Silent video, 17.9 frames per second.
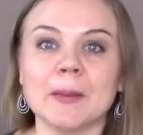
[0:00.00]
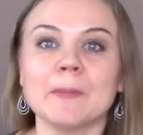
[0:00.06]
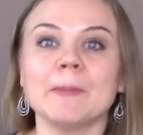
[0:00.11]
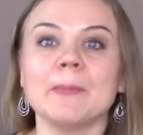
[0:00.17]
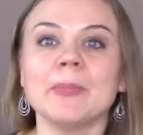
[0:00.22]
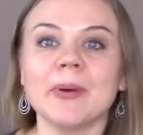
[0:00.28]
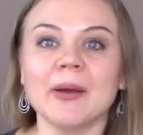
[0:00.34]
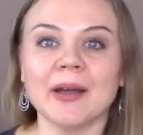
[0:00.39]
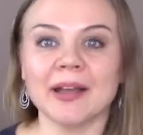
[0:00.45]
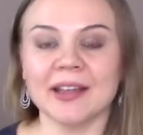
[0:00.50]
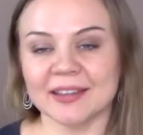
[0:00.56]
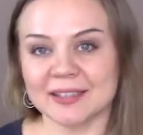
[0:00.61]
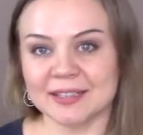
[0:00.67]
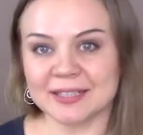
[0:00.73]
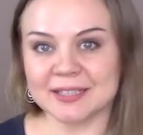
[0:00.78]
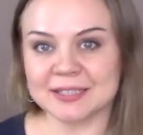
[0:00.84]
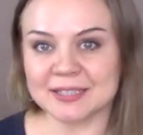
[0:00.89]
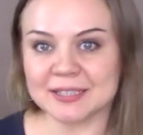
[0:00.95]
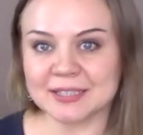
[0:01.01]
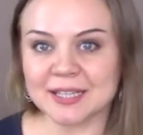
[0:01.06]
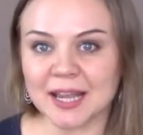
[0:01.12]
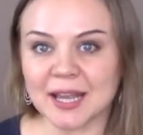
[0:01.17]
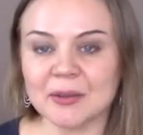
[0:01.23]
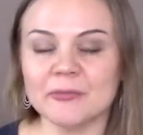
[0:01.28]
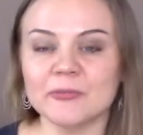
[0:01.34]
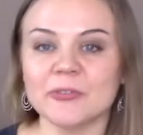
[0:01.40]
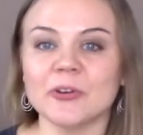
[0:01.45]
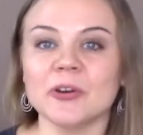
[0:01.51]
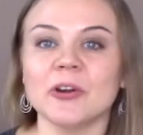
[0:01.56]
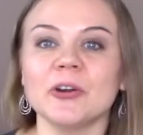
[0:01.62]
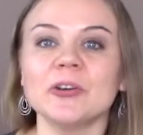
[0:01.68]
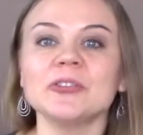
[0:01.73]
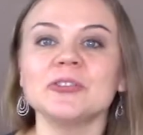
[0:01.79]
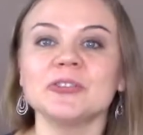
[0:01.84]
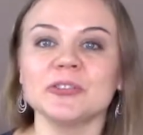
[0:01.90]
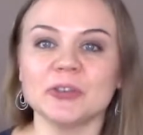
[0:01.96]
but it's time for
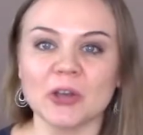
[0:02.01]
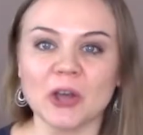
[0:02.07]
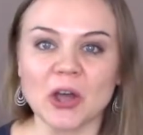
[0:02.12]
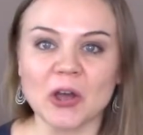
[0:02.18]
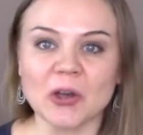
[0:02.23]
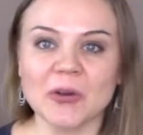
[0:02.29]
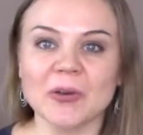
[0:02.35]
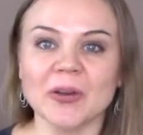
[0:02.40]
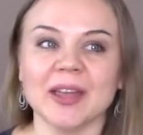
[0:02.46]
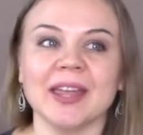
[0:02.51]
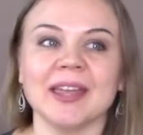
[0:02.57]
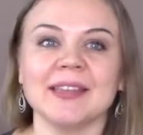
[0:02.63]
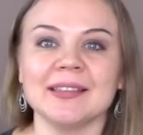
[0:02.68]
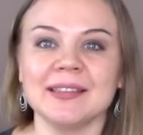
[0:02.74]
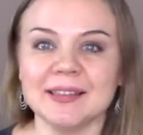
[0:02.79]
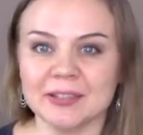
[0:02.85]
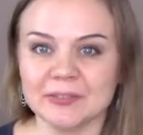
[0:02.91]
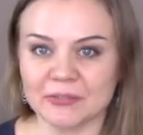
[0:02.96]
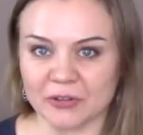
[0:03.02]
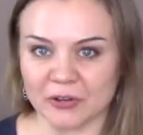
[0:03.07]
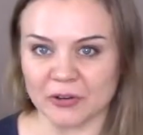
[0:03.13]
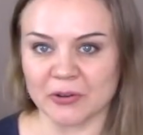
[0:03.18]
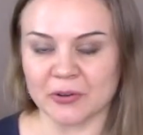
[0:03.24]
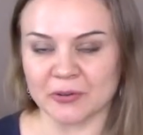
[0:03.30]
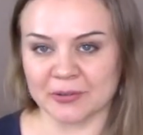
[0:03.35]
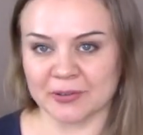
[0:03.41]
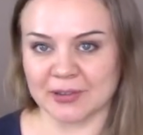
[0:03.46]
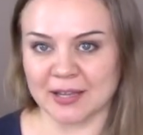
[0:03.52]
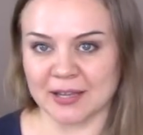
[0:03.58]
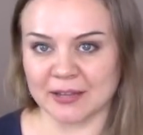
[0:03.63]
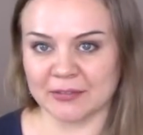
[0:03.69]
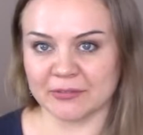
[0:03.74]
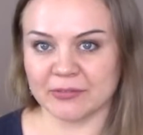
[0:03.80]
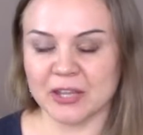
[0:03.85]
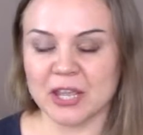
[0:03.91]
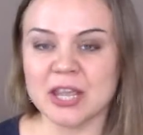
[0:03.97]
her to go and live her own
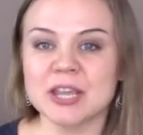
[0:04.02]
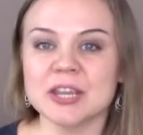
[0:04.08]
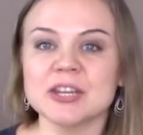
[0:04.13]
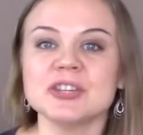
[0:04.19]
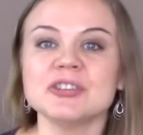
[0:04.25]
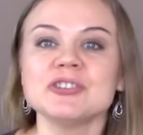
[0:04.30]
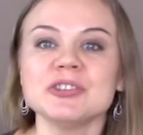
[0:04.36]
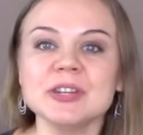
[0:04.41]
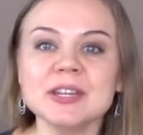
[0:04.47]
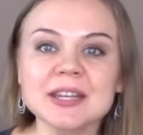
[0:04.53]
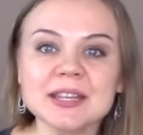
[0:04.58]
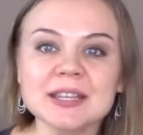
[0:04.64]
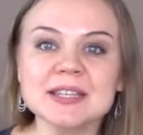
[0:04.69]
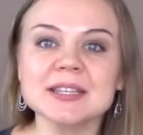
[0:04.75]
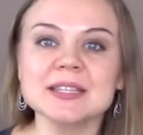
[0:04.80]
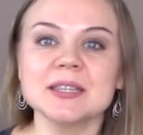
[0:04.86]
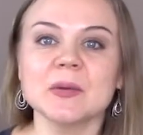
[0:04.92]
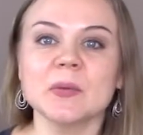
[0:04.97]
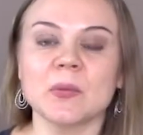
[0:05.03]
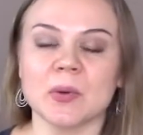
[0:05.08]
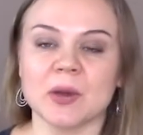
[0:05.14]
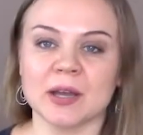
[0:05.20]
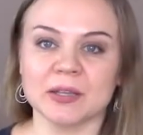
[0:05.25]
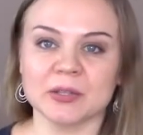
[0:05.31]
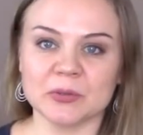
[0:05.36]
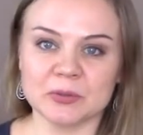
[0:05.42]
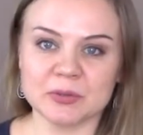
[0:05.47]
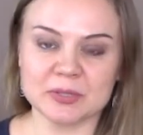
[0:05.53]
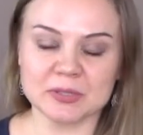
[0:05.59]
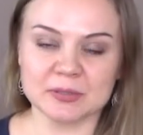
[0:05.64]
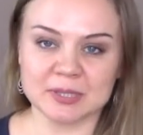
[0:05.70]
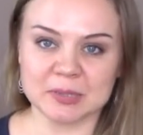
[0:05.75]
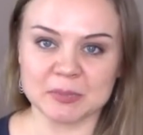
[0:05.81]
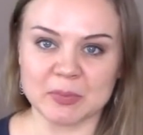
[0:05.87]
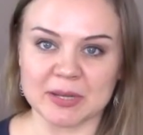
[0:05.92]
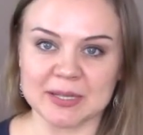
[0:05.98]
life she is the one who is
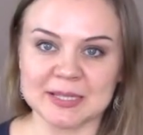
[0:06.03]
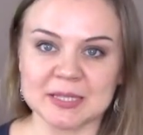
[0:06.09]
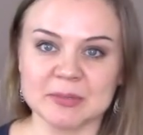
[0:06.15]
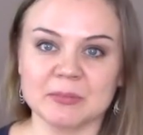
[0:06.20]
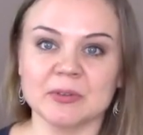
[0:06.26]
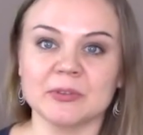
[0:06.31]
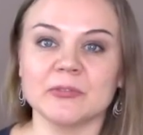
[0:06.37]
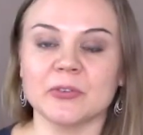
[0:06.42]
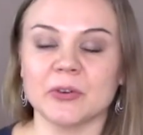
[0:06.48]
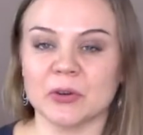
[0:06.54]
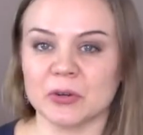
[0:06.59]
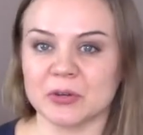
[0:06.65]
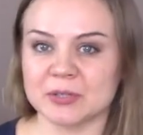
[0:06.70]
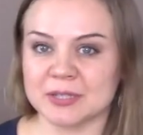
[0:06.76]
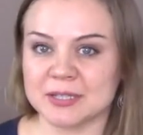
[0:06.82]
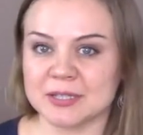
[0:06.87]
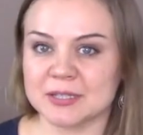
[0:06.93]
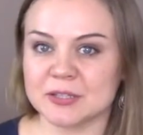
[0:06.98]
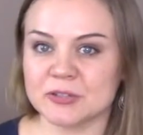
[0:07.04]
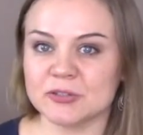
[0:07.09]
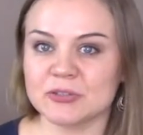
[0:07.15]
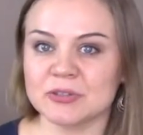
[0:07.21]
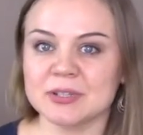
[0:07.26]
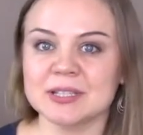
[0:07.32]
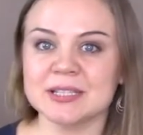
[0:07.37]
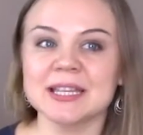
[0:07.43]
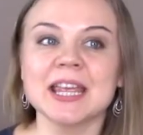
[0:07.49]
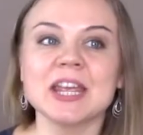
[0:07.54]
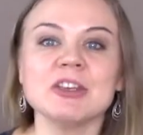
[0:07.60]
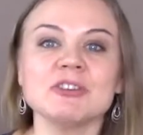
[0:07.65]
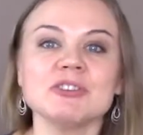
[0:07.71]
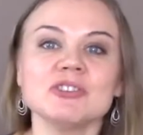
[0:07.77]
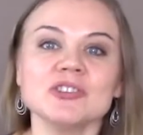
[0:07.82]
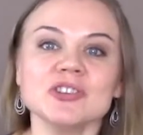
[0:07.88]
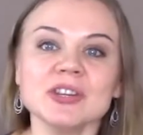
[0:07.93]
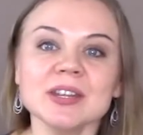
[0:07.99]
responsible for her decisions
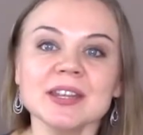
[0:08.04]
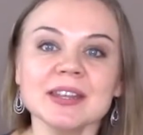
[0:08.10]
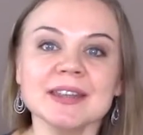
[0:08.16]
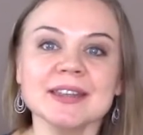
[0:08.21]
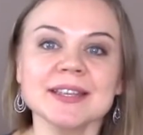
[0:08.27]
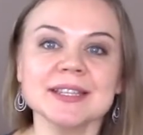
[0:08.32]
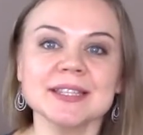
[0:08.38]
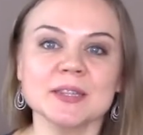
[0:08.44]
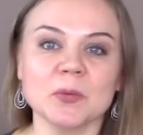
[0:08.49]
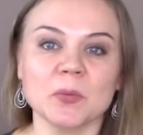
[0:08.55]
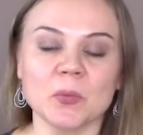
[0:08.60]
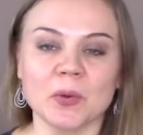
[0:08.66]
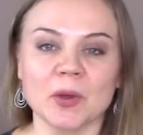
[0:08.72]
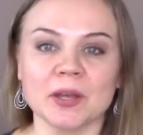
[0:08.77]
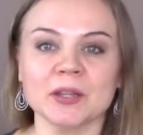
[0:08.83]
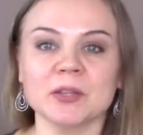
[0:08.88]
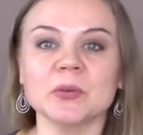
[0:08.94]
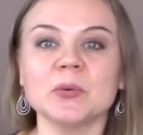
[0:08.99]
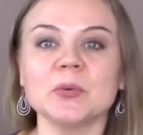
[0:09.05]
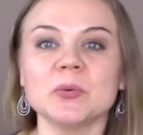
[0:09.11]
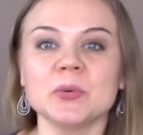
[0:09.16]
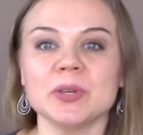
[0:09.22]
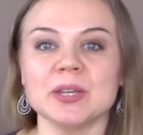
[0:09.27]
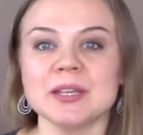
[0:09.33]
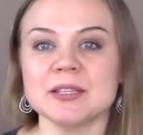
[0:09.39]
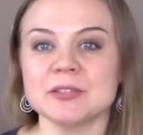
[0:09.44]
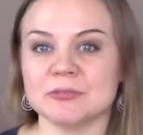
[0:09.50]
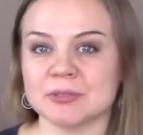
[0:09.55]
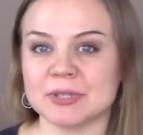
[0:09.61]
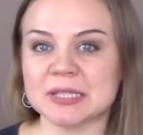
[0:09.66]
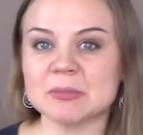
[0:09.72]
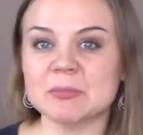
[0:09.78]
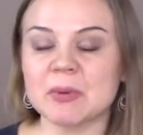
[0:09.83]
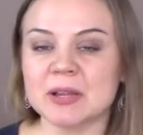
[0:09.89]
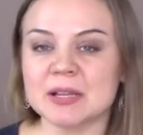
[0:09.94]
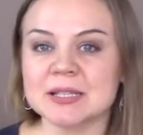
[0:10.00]
she is the one who is
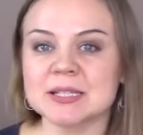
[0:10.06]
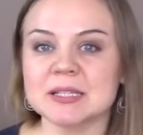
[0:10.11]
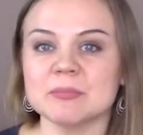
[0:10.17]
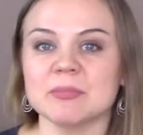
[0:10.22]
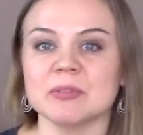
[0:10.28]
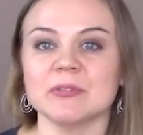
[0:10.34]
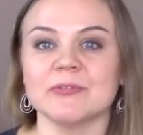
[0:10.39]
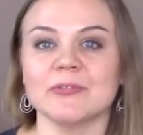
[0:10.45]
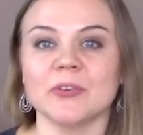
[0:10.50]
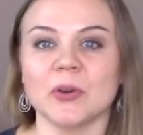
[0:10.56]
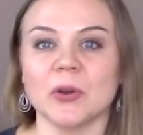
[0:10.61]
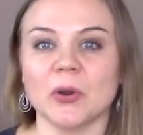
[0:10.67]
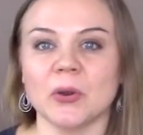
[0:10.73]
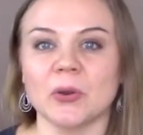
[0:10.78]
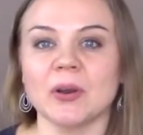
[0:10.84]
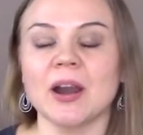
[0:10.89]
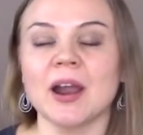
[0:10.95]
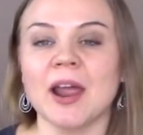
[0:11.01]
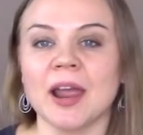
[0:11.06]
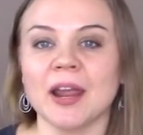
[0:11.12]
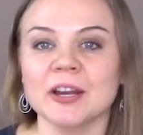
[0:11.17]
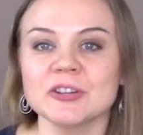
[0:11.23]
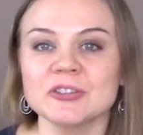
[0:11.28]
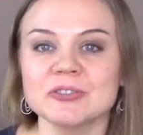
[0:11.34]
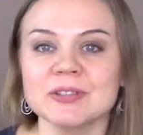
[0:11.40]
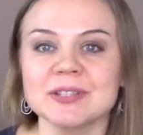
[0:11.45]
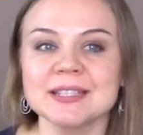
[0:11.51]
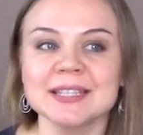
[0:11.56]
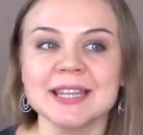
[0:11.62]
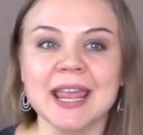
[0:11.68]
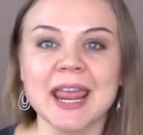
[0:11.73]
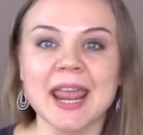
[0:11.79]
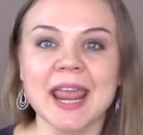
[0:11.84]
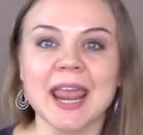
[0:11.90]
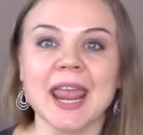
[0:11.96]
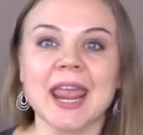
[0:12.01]
responsible for her actions
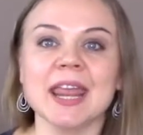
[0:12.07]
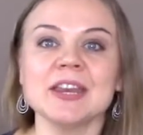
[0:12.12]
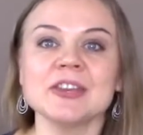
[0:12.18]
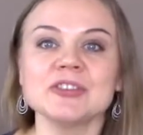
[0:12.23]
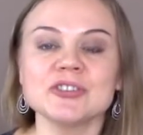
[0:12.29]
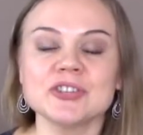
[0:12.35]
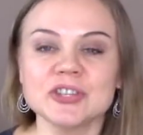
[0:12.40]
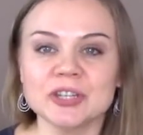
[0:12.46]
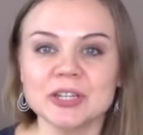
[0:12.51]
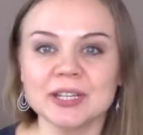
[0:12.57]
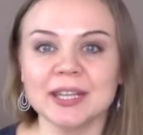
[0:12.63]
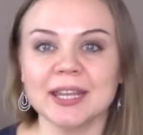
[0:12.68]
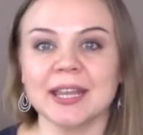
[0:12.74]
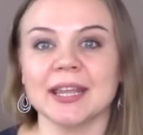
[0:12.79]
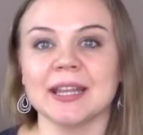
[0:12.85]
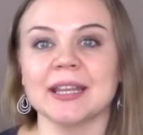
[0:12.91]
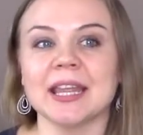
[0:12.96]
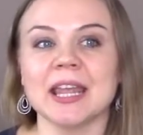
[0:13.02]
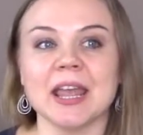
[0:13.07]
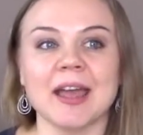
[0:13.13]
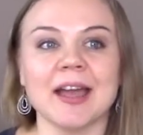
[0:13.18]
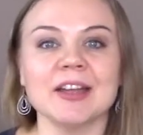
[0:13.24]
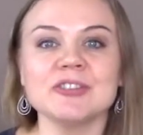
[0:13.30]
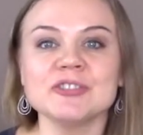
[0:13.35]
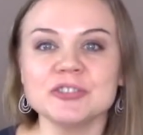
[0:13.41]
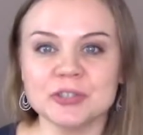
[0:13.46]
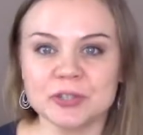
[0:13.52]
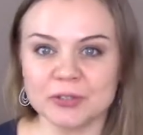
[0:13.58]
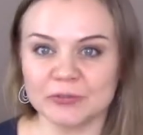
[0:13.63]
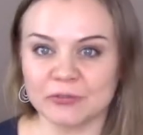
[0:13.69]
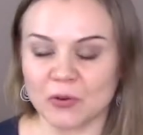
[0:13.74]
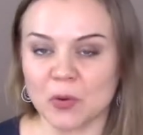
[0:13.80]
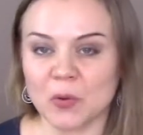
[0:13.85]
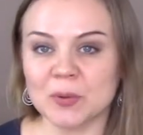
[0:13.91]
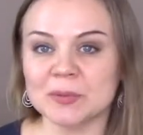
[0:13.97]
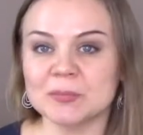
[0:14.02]
and she can
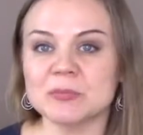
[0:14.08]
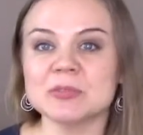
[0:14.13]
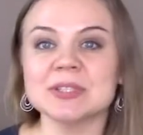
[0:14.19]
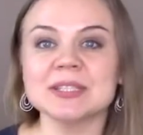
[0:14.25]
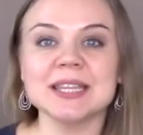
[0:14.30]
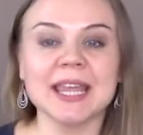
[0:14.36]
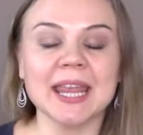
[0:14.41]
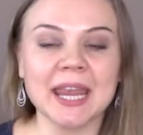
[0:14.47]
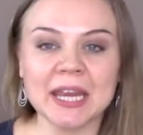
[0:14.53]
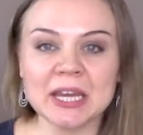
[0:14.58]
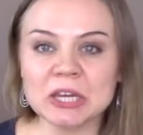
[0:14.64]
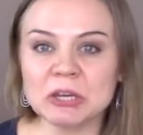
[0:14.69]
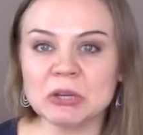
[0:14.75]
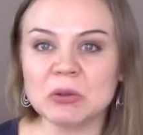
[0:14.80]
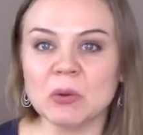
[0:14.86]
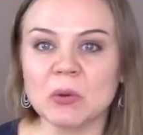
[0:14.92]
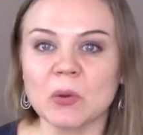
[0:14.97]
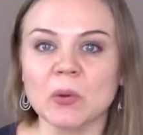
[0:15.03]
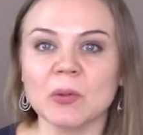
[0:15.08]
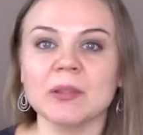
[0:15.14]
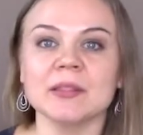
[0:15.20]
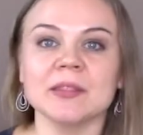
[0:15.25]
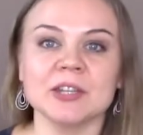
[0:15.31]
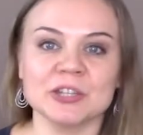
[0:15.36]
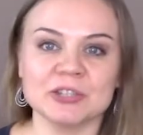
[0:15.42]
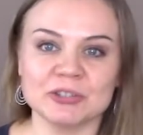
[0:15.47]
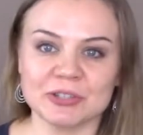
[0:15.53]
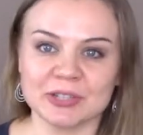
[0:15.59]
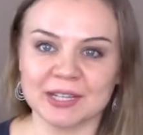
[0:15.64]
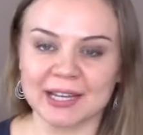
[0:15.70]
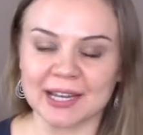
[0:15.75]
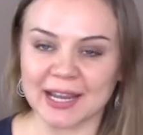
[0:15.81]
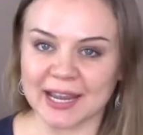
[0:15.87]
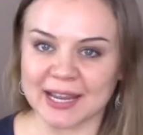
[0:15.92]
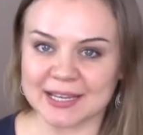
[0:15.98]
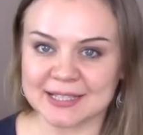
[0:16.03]
achieve almost any goal that she
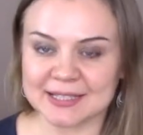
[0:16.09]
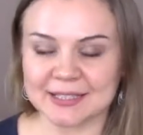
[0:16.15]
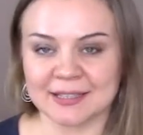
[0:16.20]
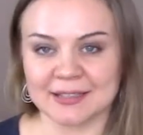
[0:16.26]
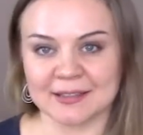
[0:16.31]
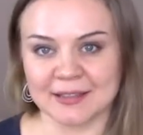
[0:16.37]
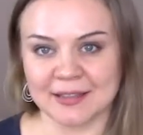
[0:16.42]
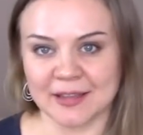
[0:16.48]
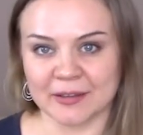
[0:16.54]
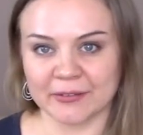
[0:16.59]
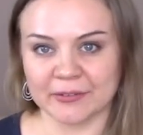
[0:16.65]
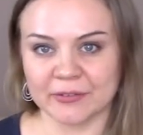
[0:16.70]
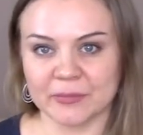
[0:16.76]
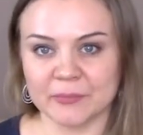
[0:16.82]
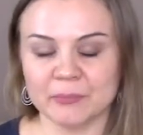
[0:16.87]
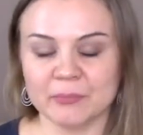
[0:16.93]
has in life